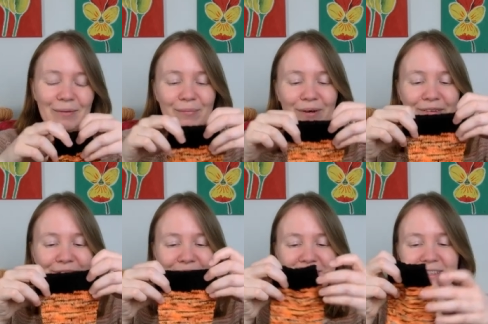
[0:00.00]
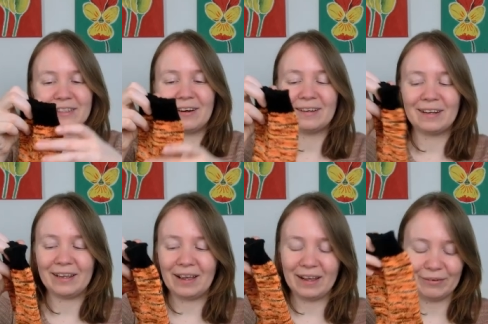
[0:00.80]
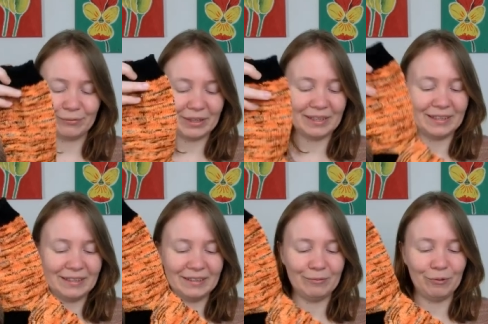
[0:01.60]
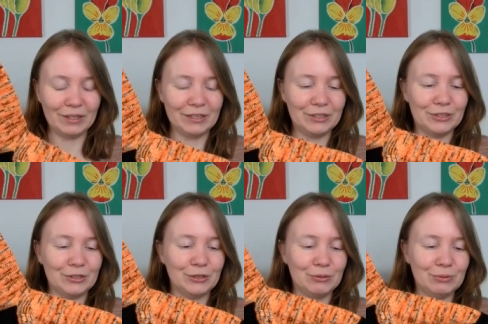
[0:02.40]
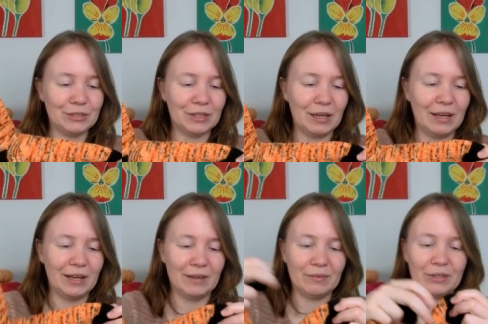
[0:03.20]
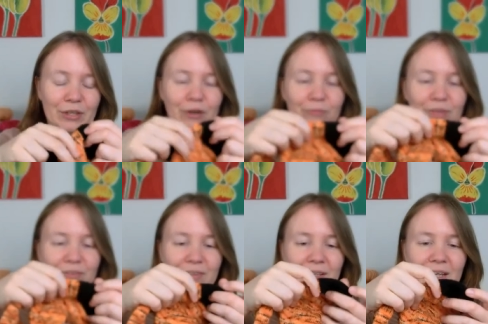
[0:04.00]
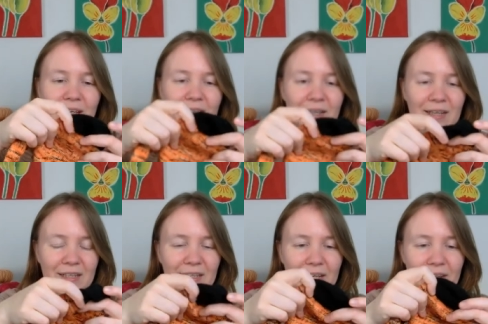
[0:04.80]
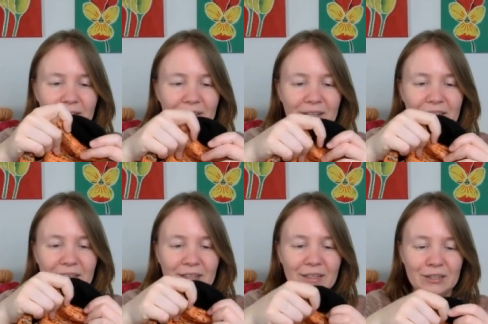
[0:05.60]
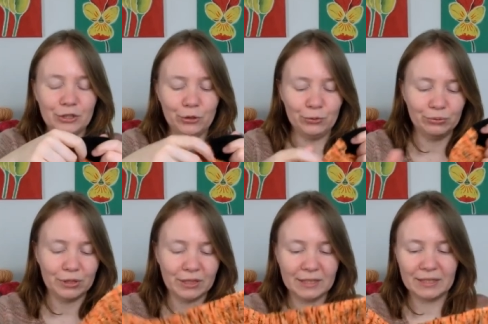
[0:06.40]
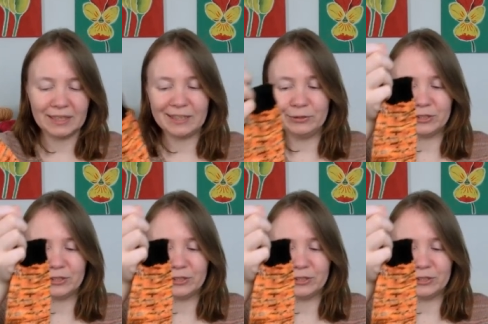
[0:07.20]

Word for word: But for this yarn, I, I really wanted to use uh, a yarn with uh, nylon in the toes and in the heels